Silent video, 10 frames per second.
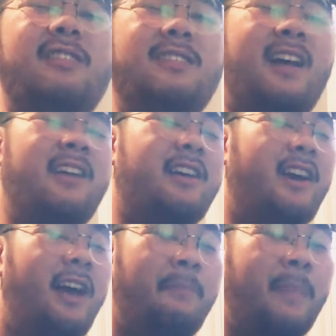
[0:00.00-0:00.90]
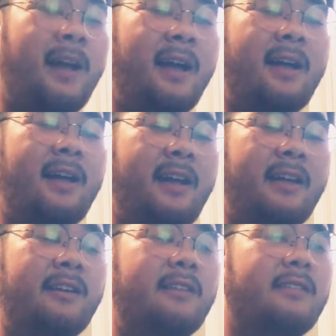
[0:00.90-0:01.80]
what's on your
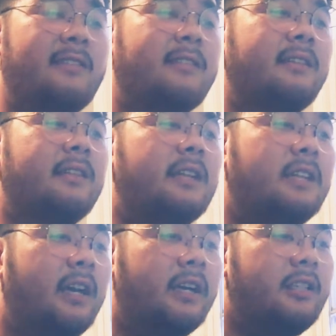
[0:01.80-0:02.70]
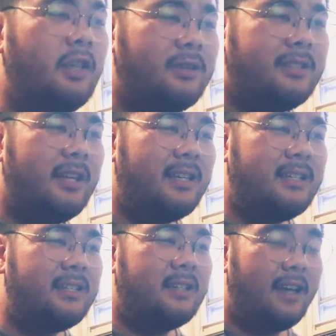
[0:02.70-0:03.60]
mind. I used to,
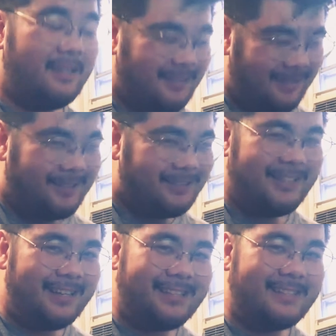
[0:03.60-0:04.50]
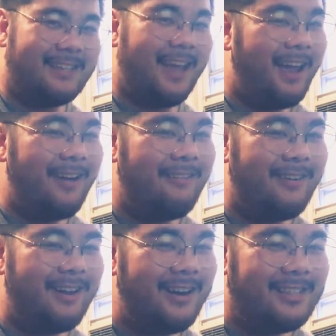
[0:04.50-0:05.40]
I used to say I
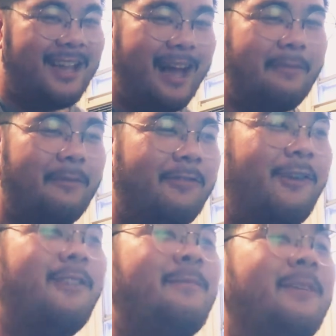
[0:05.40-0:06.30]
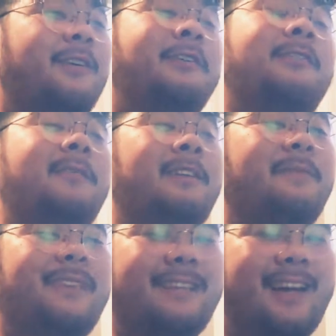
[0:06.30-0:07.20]
wanna die before I'm over
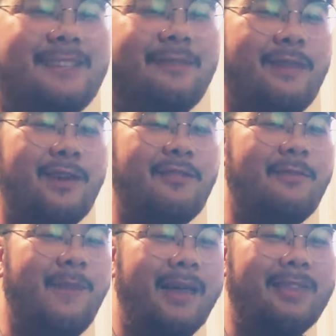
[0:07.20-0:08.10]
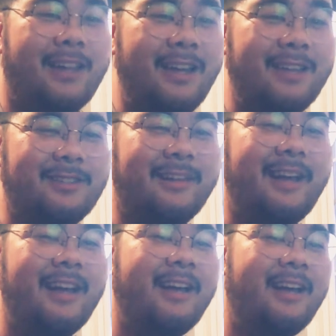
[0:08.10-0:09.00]
Because of you I might think
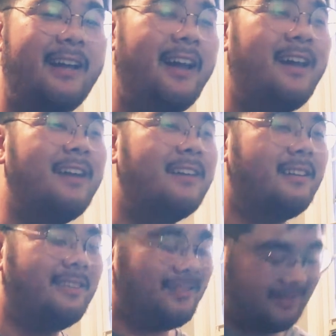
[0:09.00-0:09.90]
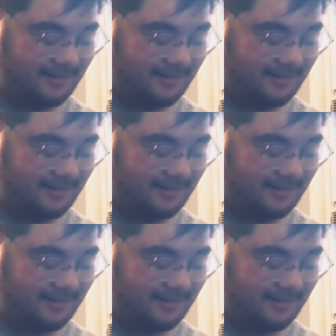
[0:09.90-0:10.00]
twice